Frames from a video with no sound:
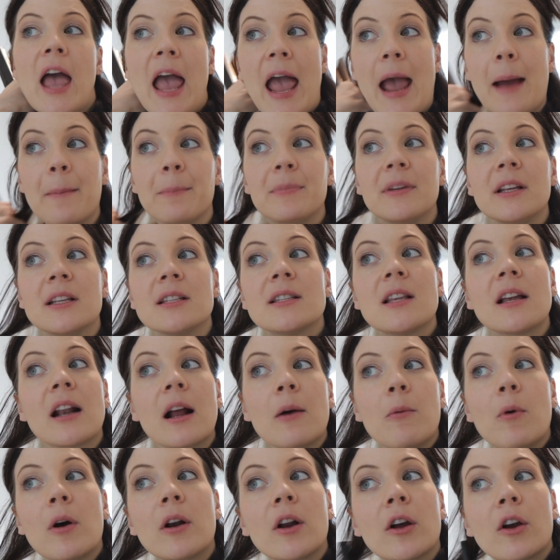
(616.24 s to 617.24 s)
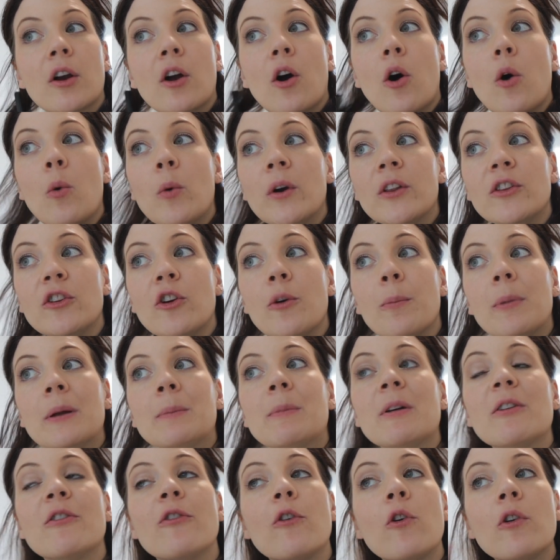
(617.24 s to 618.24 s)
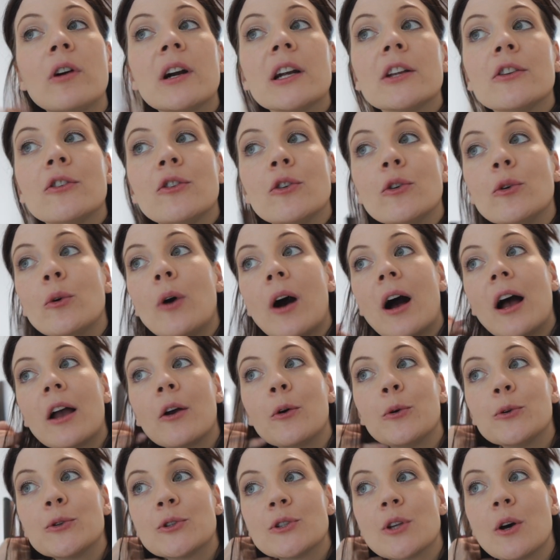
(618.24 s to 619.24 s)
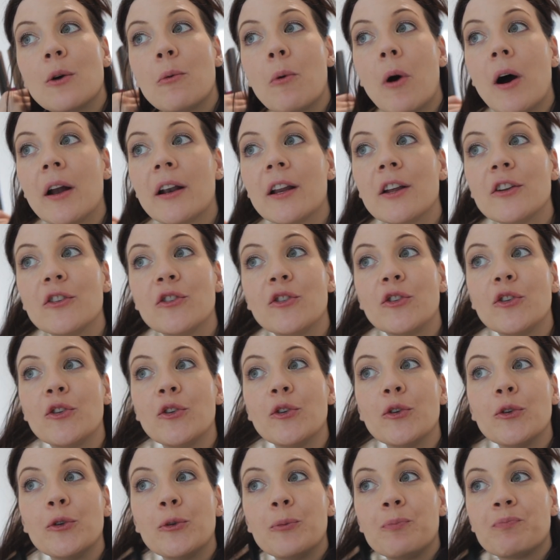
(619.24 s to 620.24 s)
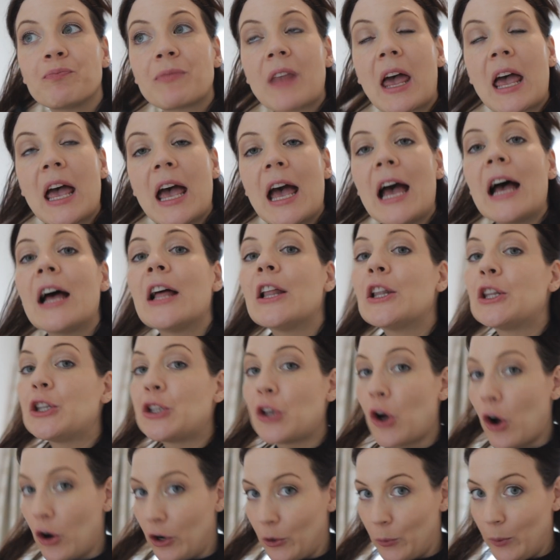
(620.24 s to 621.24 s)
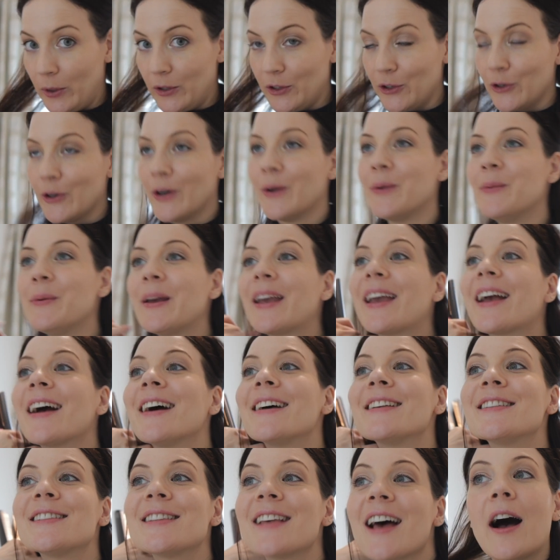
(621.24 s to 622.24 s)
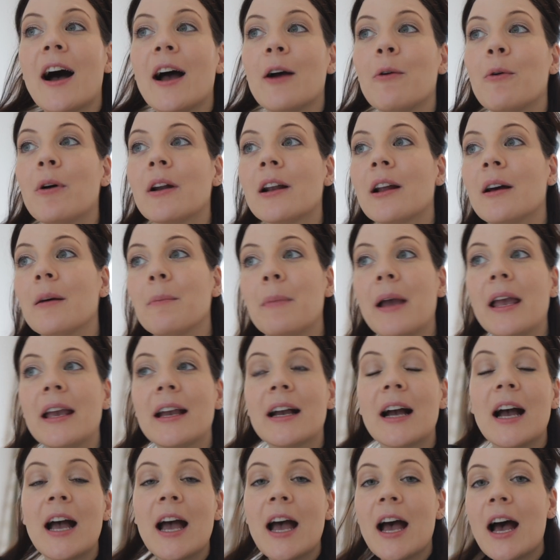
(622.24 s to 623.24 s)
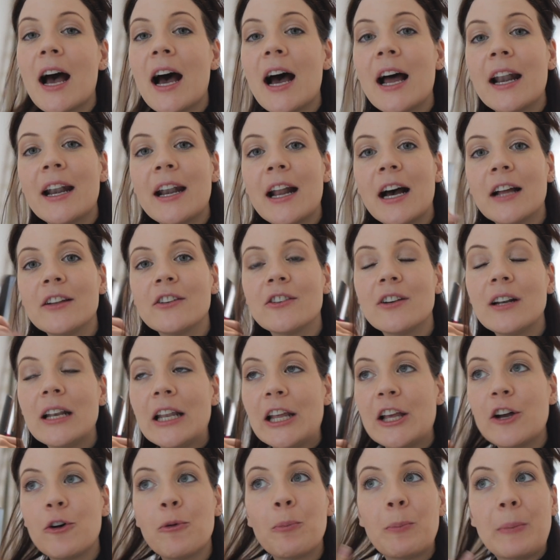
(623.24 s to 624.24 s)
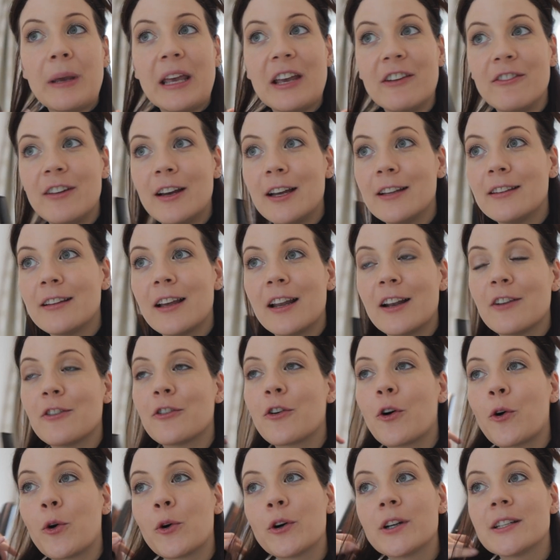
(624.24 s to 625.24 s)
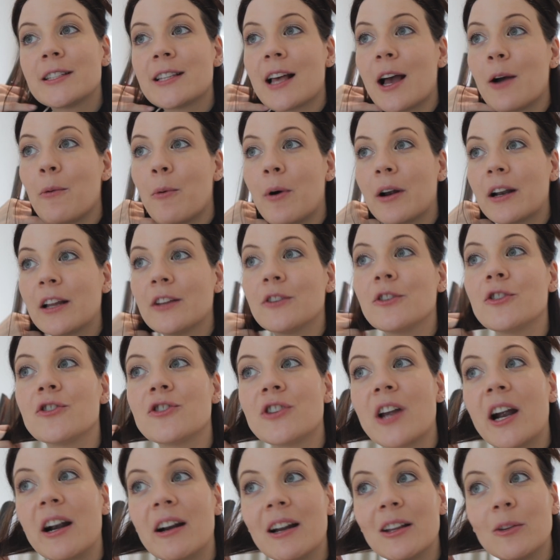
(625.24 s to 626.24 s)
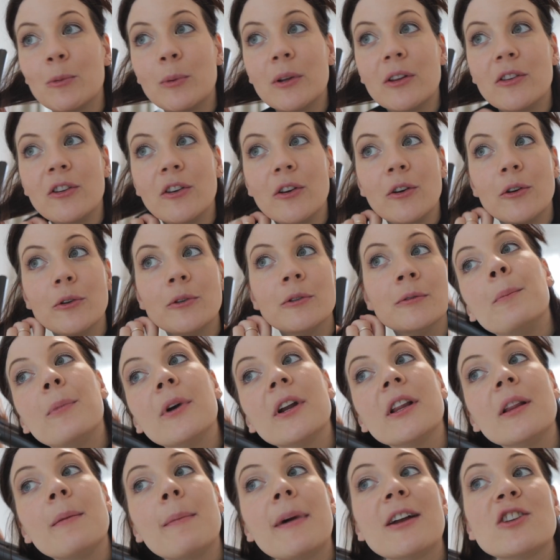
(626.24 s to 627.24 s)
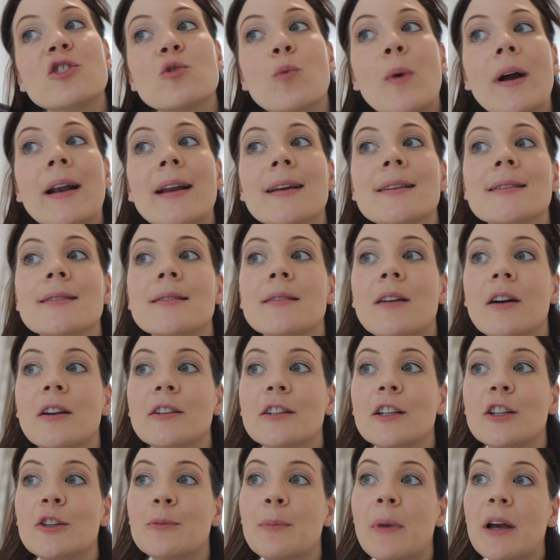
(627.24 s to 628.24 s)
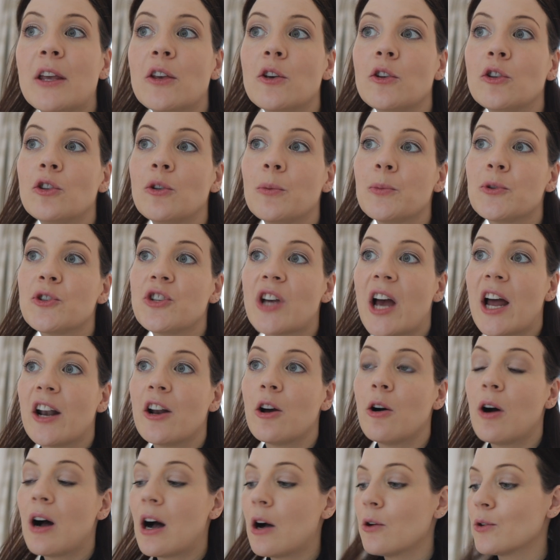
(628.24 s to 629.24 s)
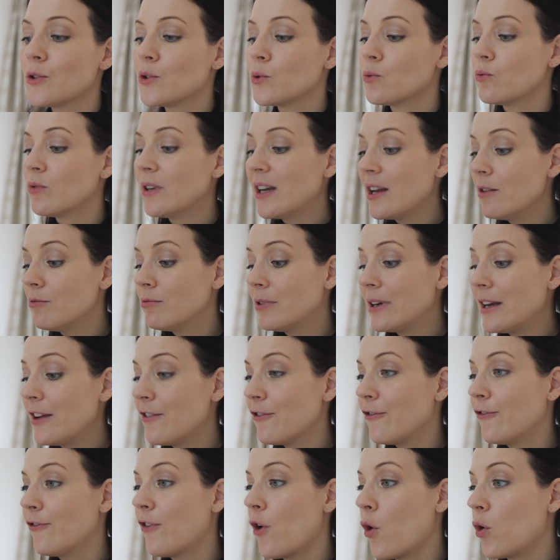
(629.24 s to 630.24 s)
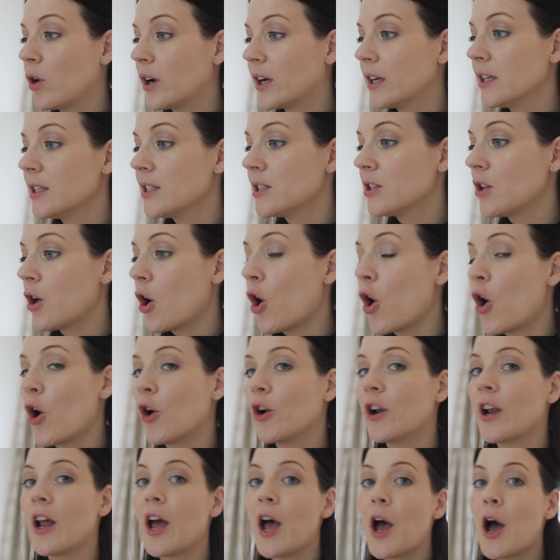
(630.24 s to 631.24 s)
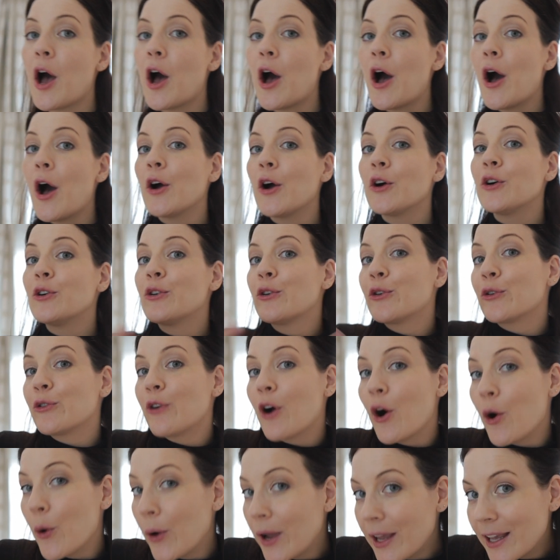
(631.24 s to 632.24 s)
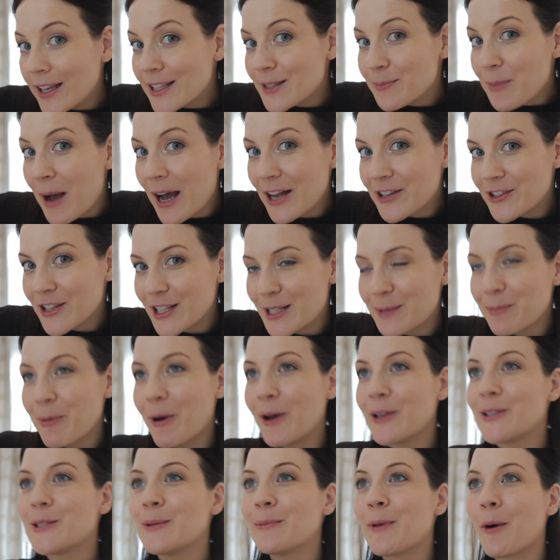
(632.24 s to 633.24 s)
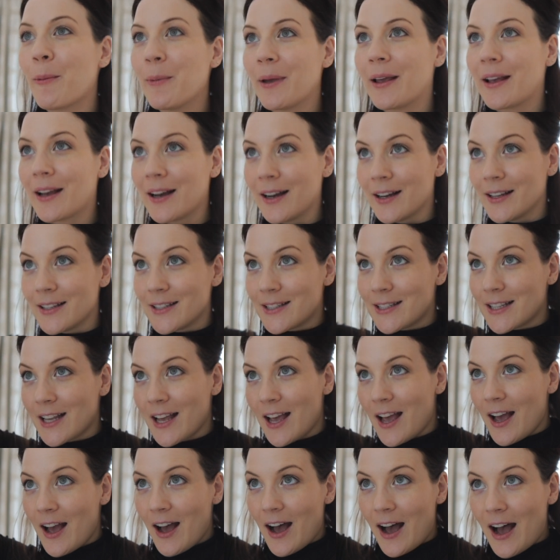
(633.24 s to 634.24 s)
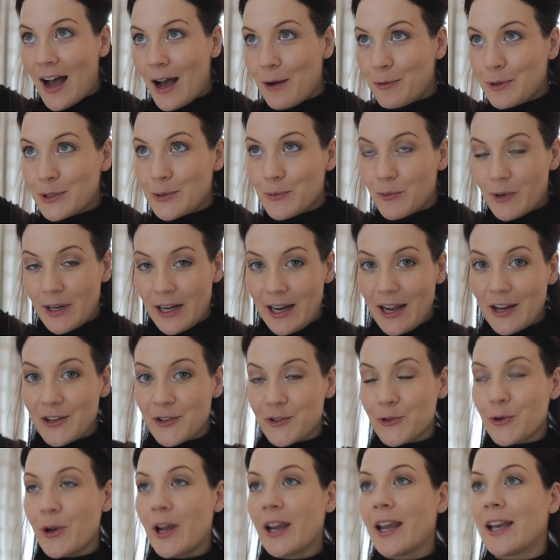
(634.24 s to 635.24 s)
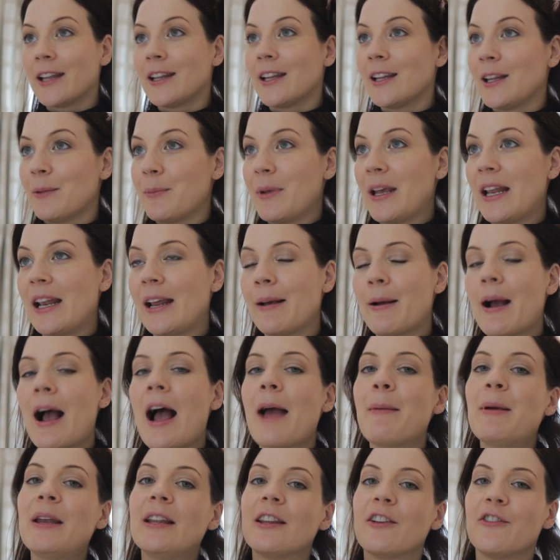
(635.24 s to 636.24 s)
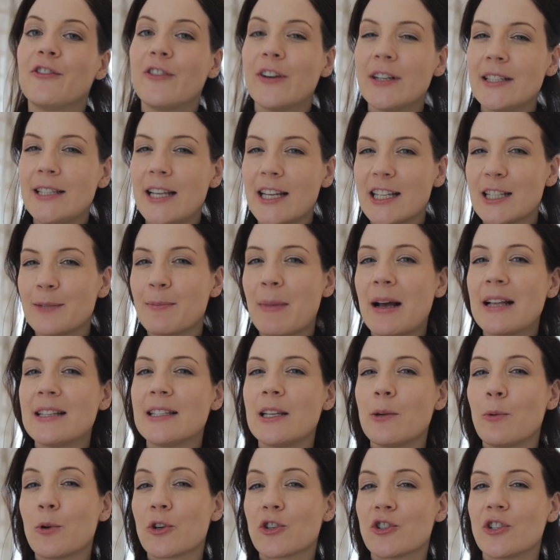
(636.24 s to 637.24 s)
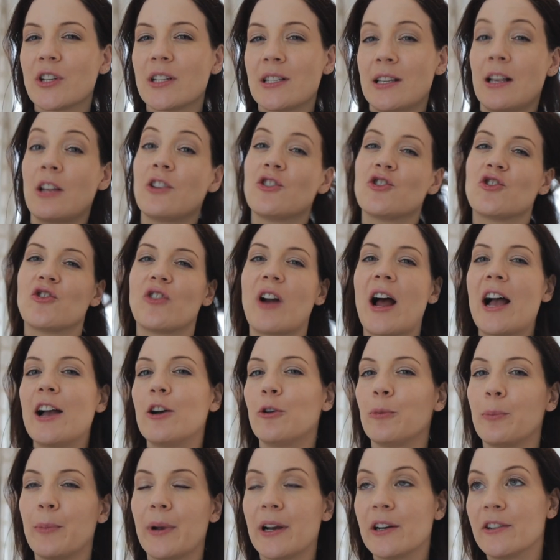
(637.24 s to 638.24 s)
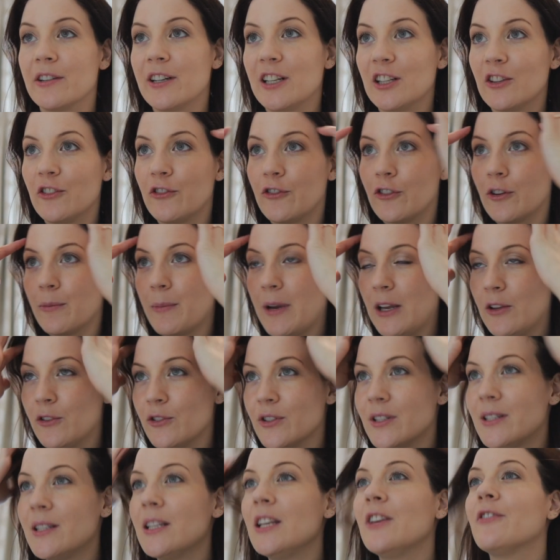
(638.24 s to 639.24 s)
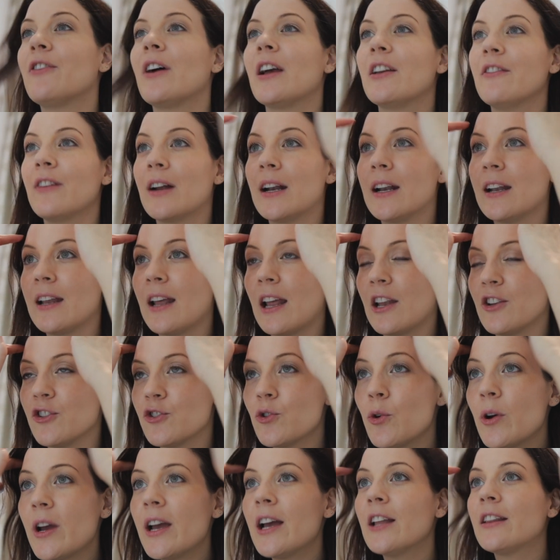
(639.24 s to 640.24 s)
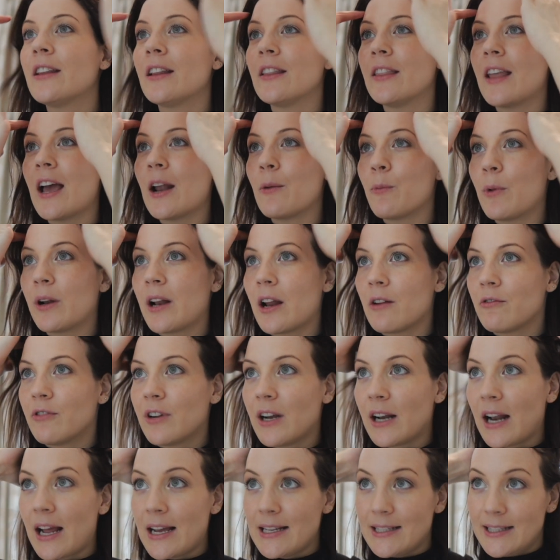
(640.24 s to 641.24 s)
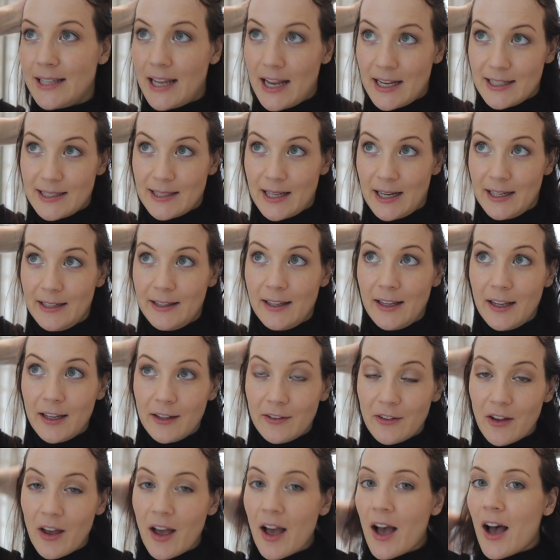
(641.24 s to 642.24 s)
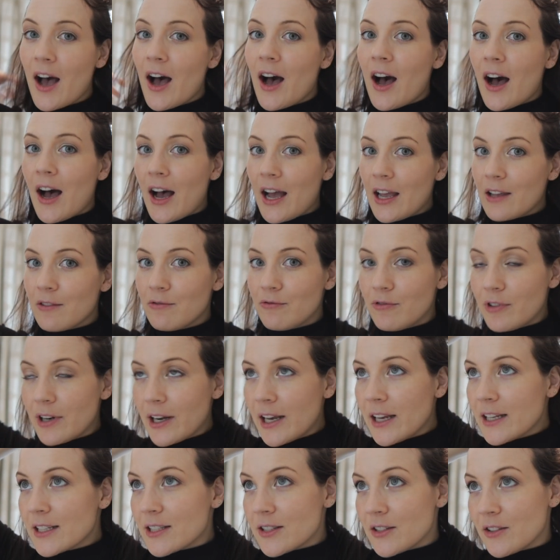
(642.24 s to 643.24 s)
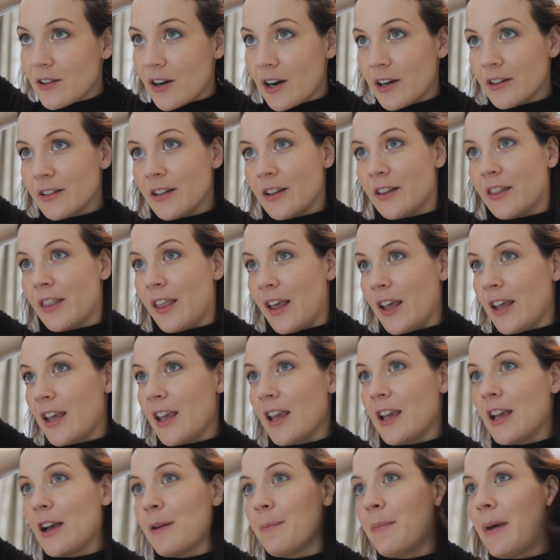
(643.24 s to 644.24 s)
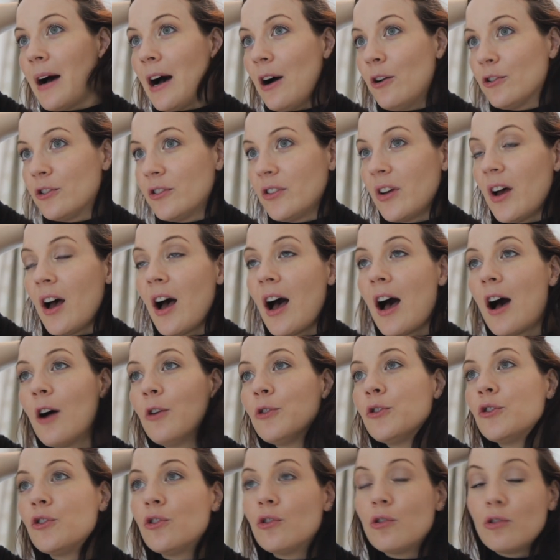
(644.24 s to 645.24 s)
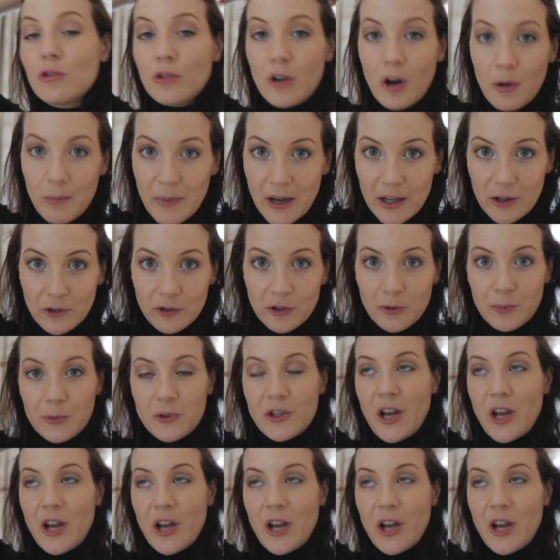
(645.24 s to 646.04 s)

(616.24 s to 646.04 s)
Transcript: empties that I want to go with you. But before I do, I also wanted to talk with you because I want to make another little pivot, and of course I wanted to share it with you. Pretty much when I started my YouTube channel, I was really focused on growing as much as possible because I was really enjoying it at the beginning. I mean, the first 6 months it was just a trial period for me to see if I even enjoy it, and then when I realized yes I did, I really started thinking about how to grow my YouTube